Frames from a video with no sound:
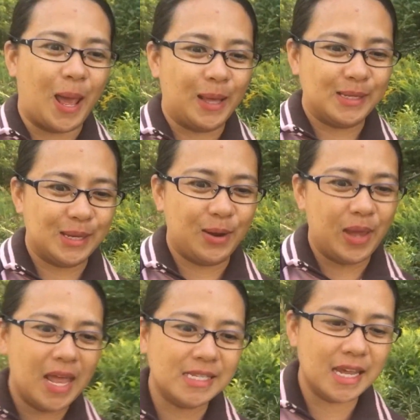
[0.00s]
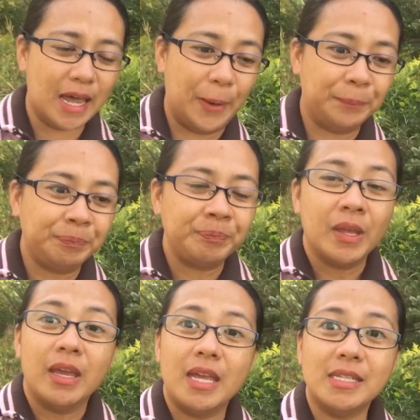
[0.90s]
So
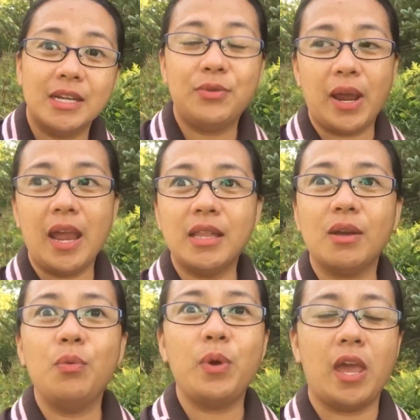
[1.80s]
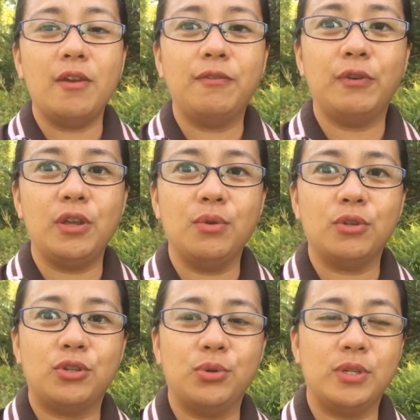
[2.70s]
it's a great way for you
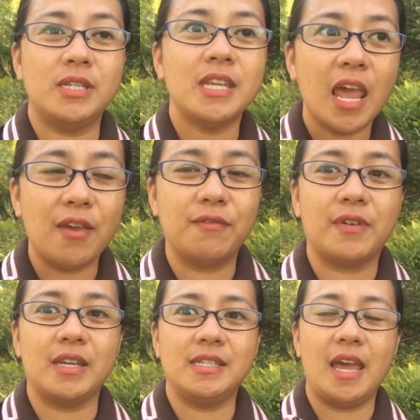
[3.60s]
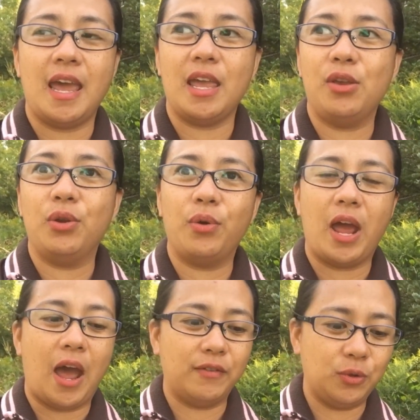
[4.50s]
to save, because you don't
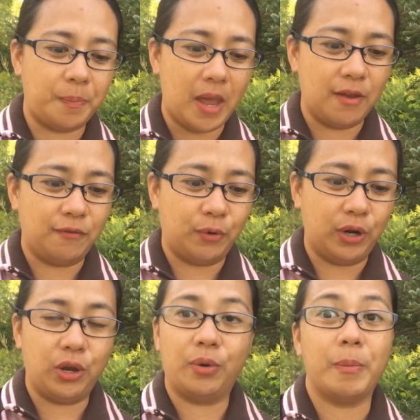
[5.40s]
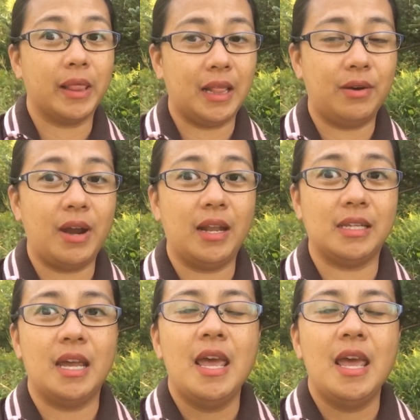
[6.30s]
have to pay for your monthly rent.